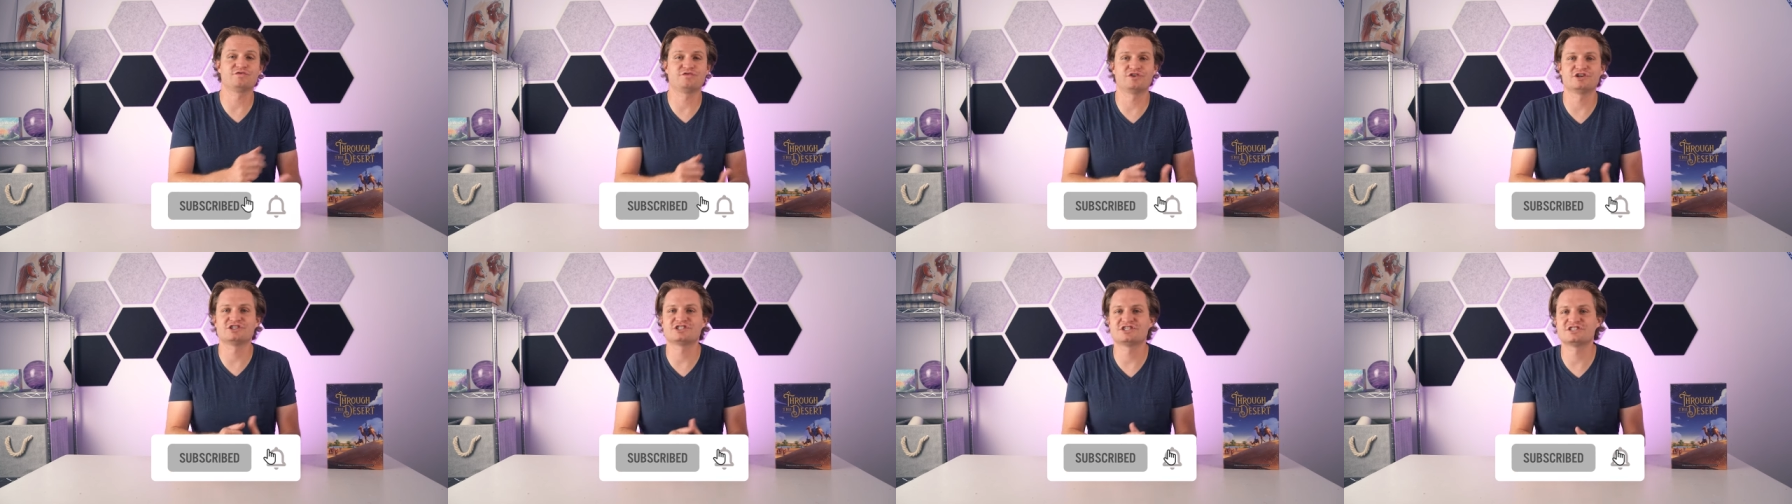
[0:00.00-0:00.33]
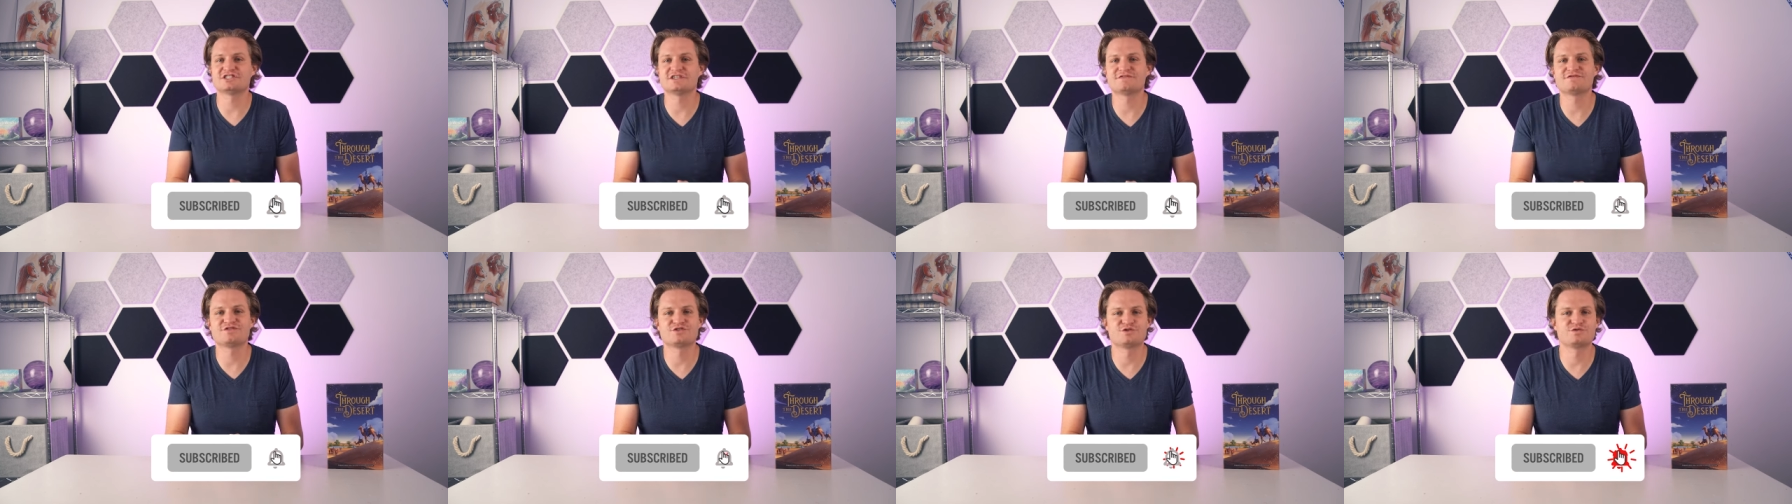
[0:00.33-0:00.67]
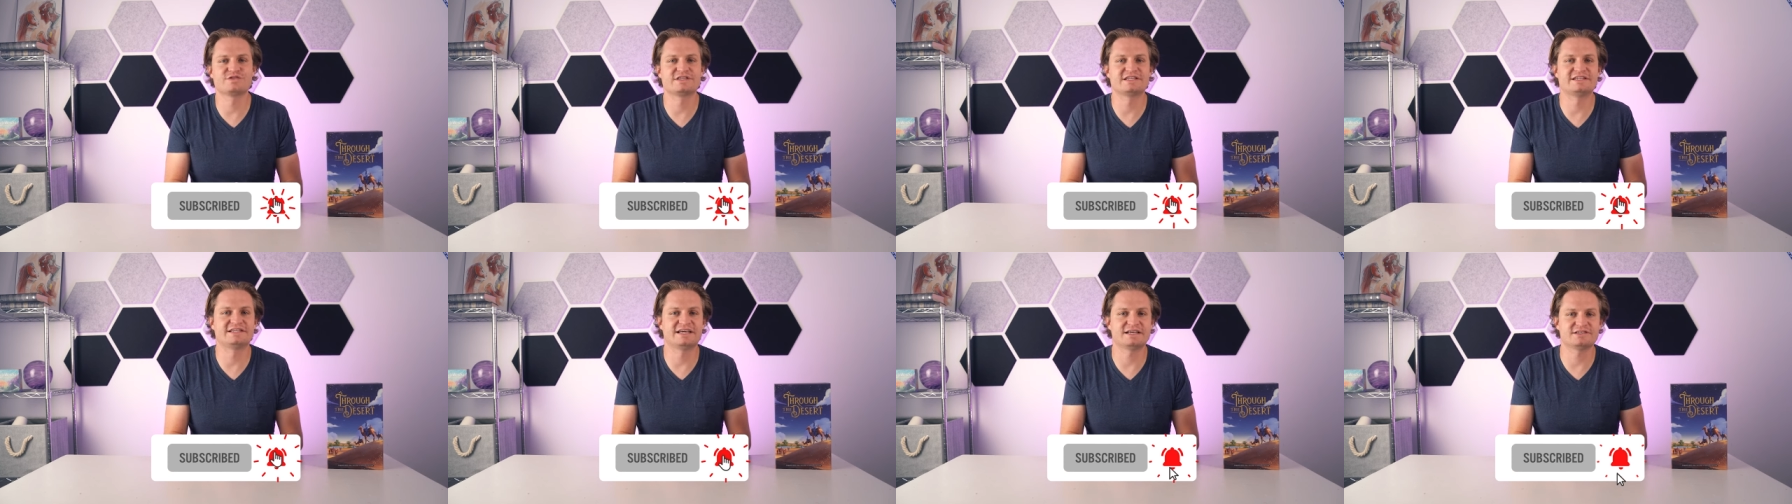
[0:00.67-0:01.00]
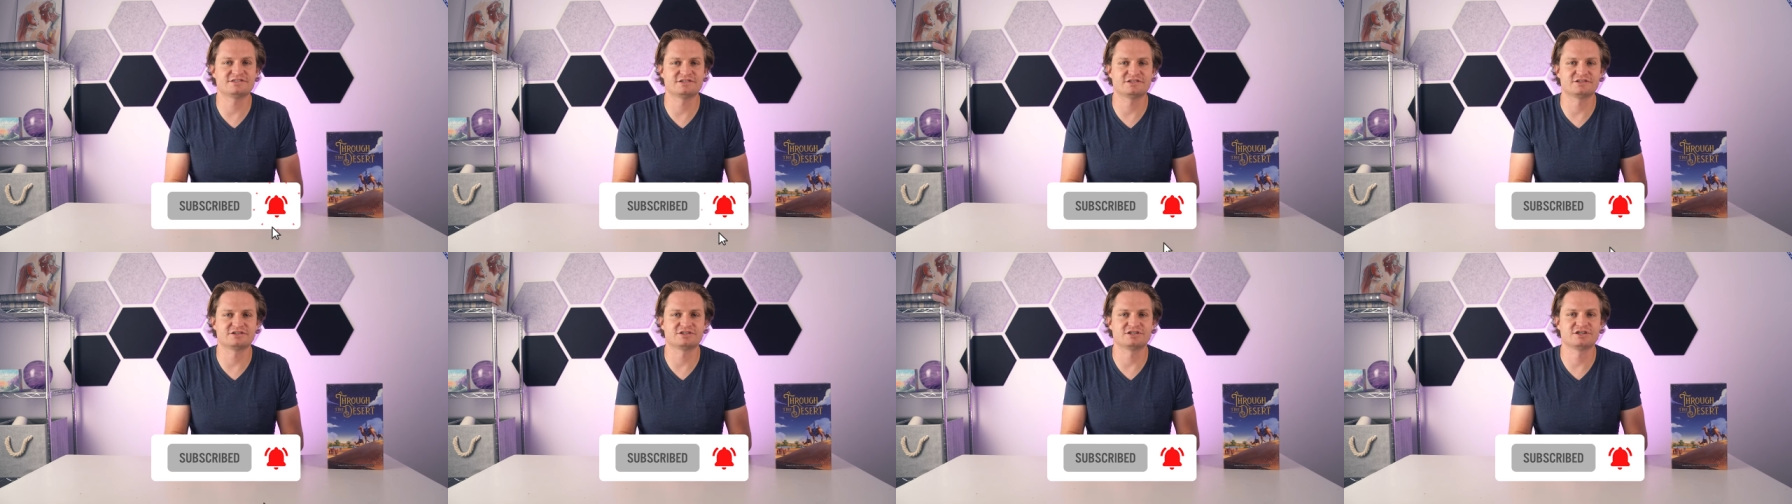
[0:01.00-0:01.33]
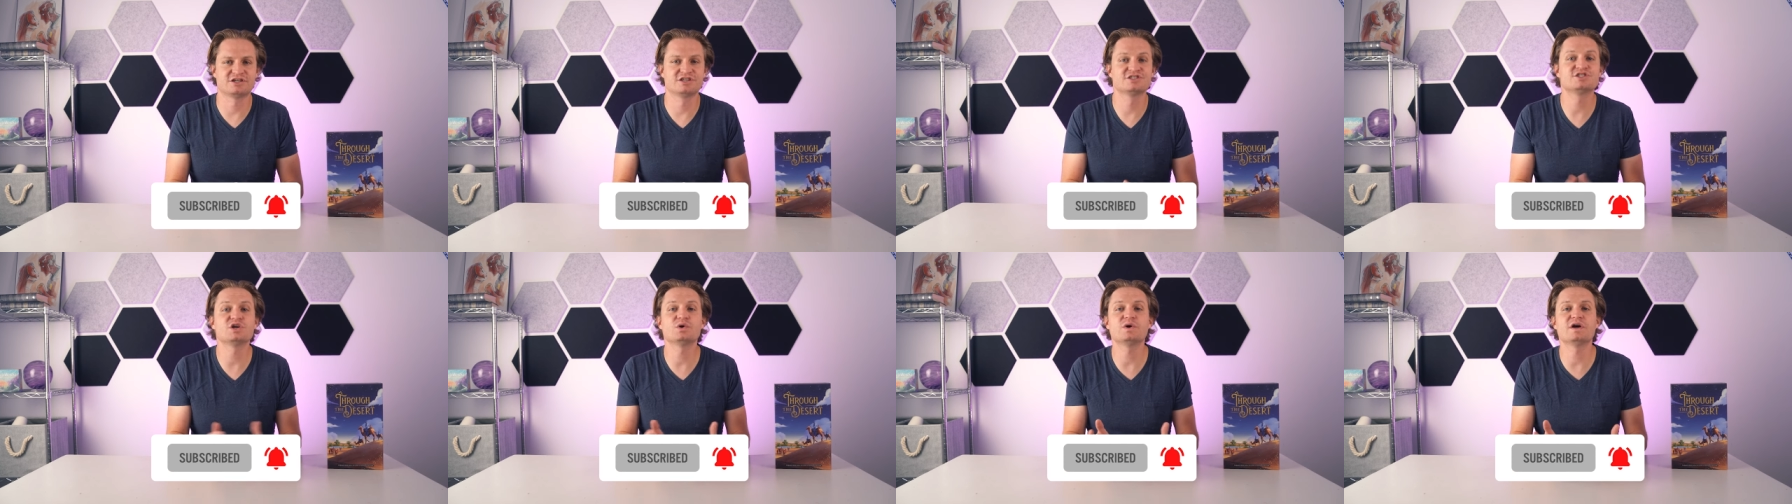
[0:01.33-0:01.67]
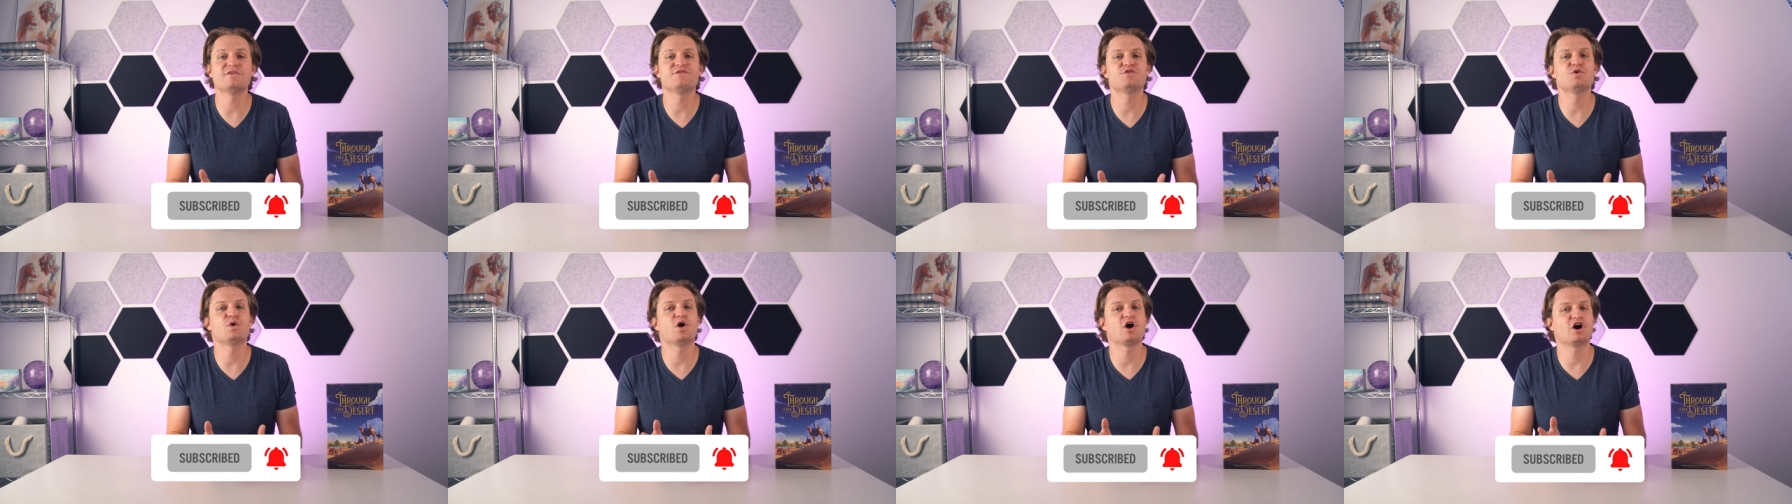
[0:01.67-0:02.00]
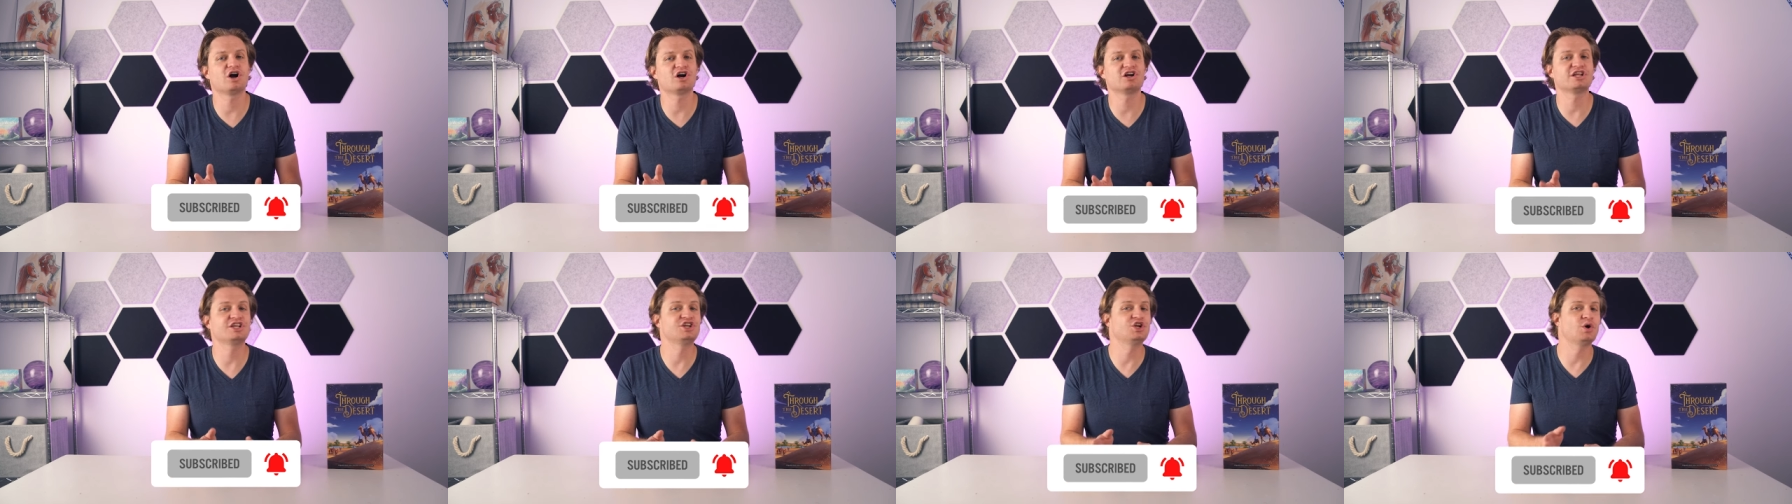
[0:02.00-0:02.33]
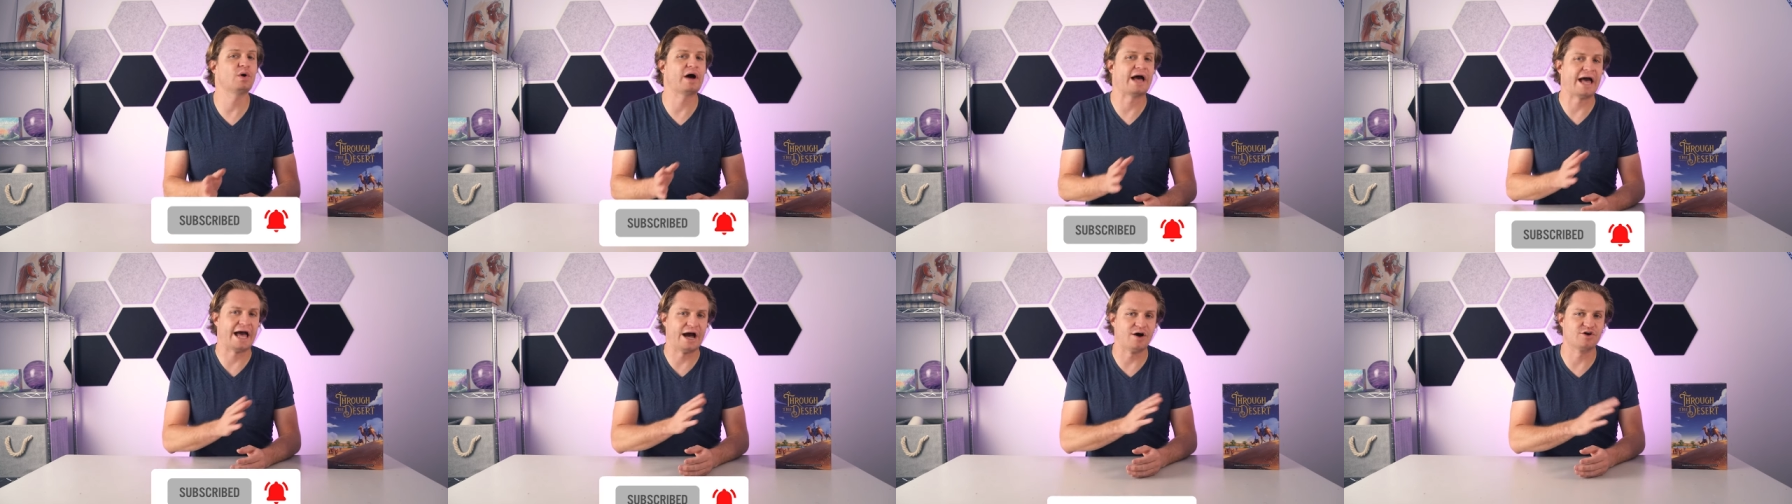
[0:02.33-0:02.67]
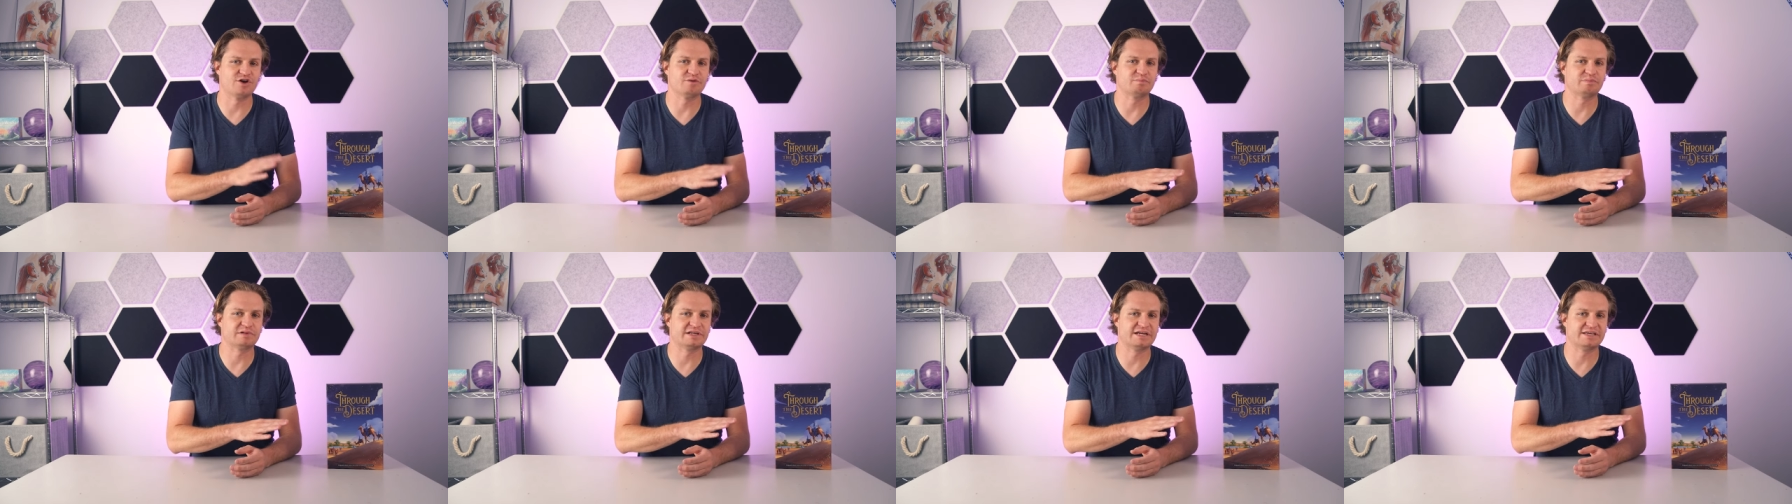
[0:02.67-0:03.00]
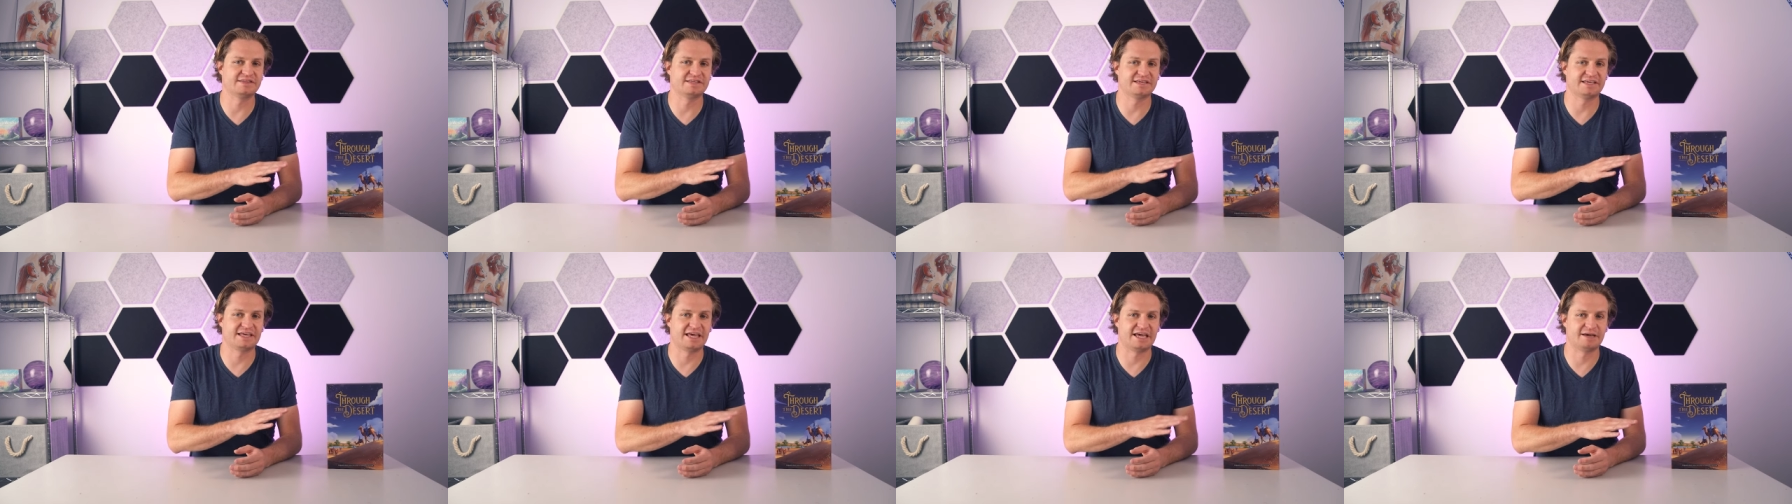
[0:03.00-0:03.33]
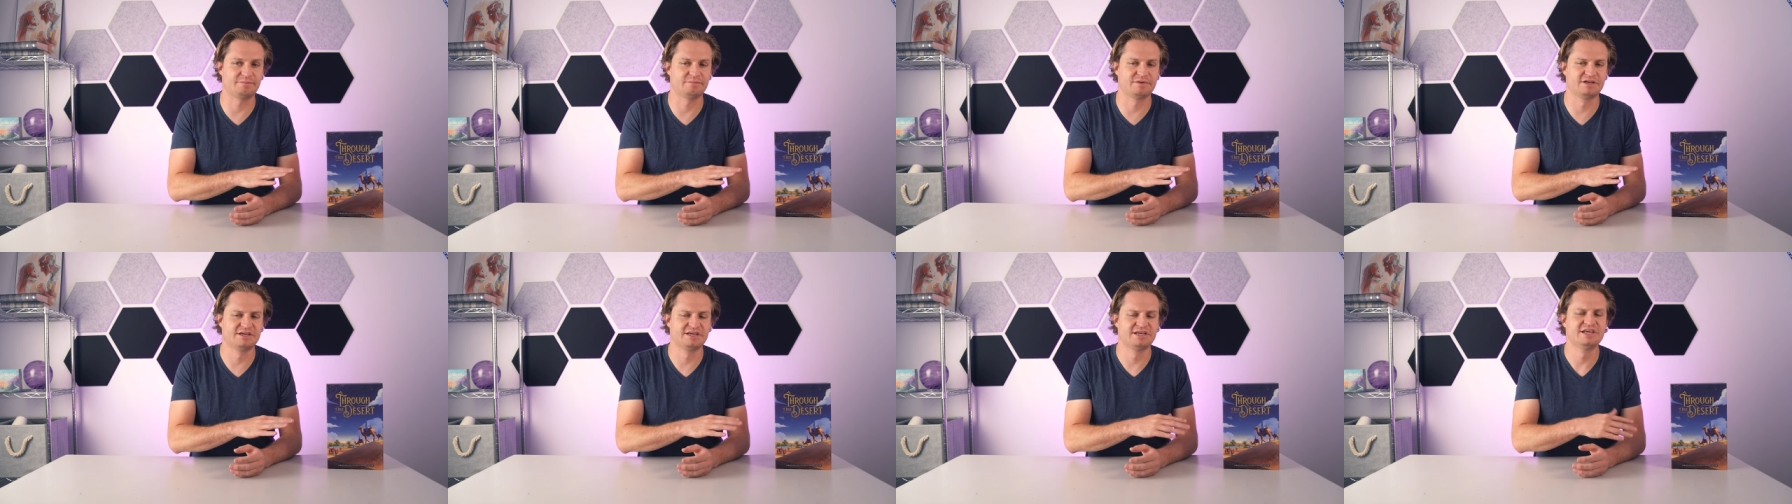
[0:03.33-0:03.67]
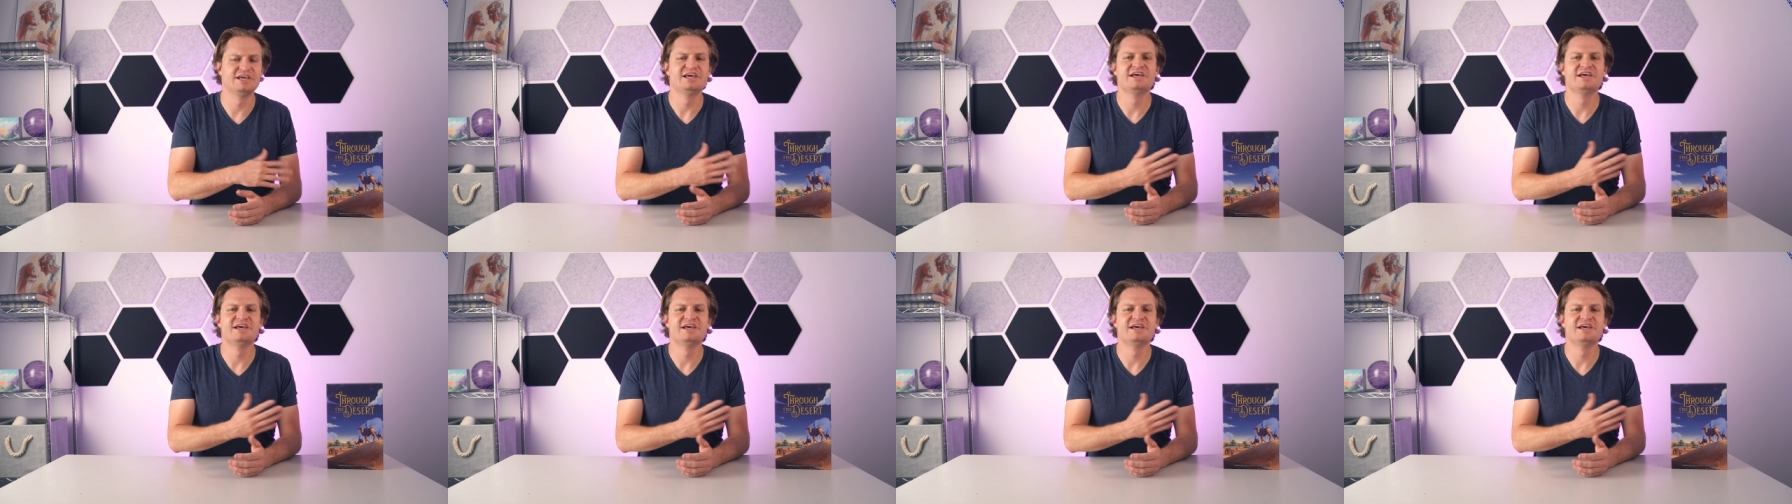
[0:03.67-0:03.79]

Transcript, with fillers: versions of Through the Desert, so if you already know how to play the game,